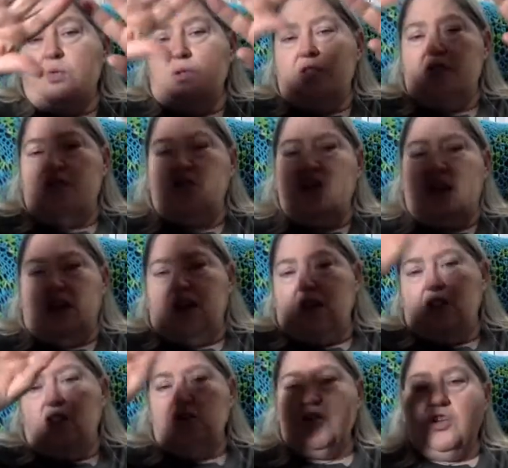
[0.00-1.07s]
was
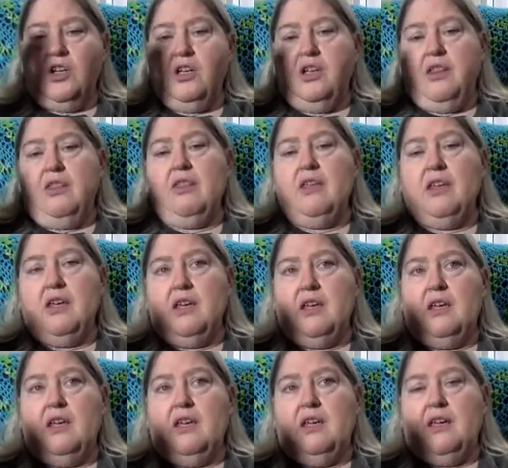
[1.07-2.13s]
change the
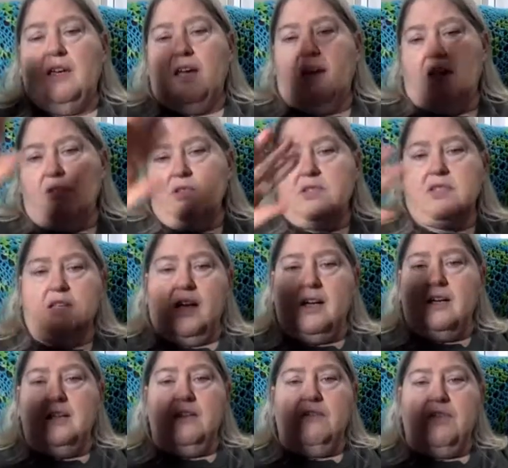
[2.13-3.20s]

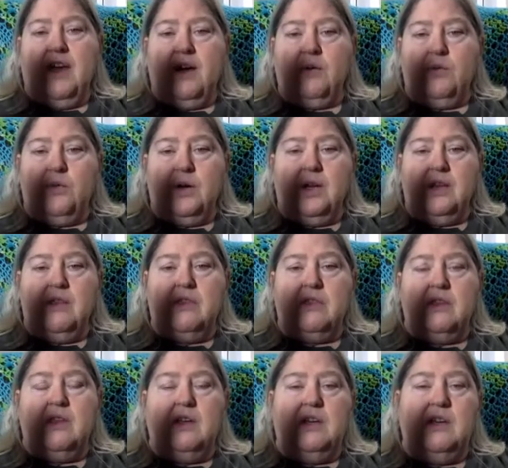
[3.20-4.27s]
outside of that wreath
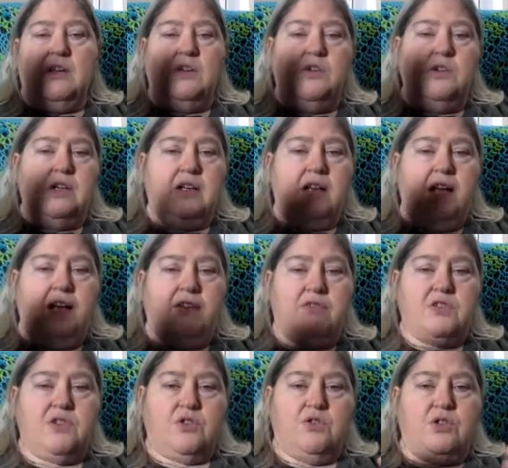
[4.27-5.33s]
you didn't
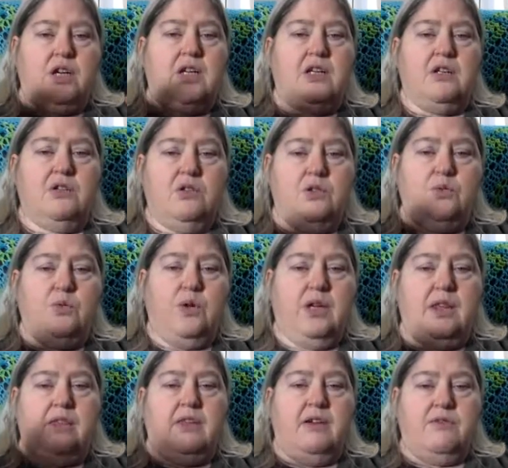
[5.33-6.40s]
have to create a new
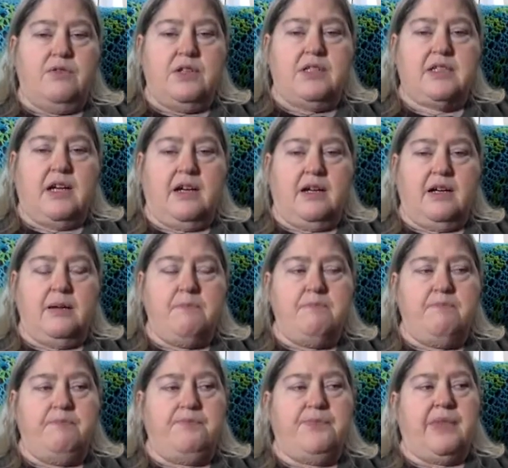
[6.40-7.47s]
wreath every time
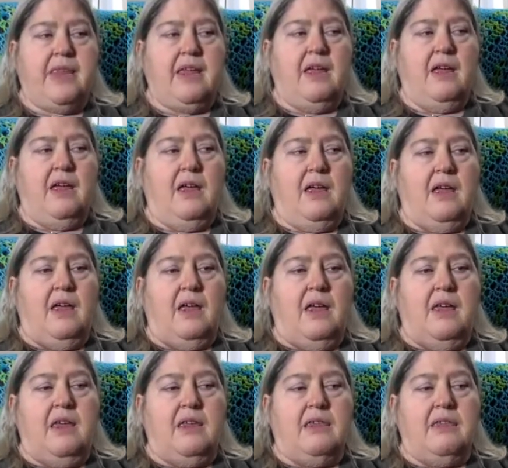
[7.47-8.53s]

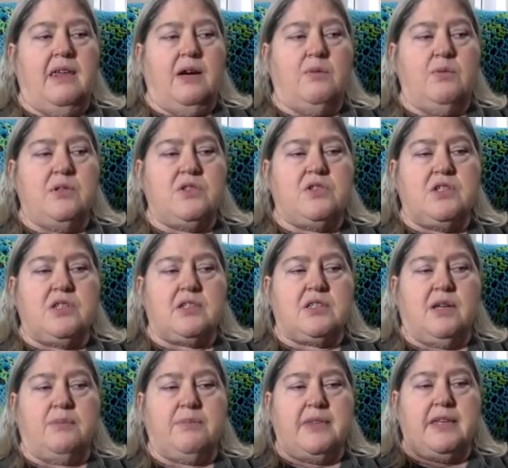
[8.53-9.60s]
and that was just
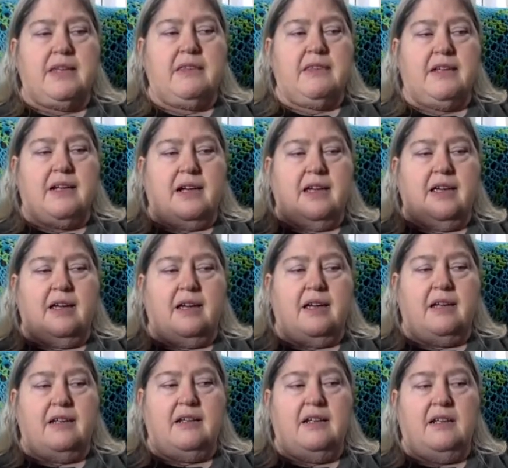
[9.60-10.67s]
something that I
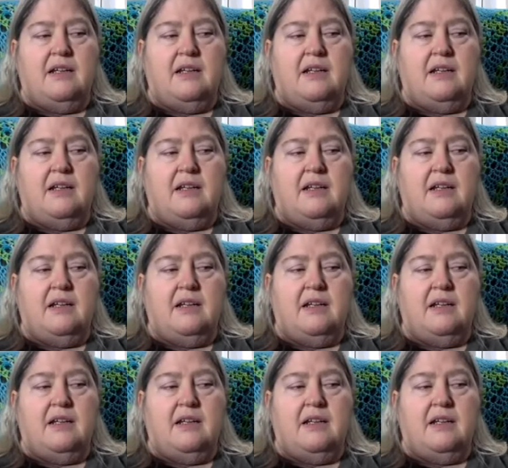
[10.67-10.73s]
had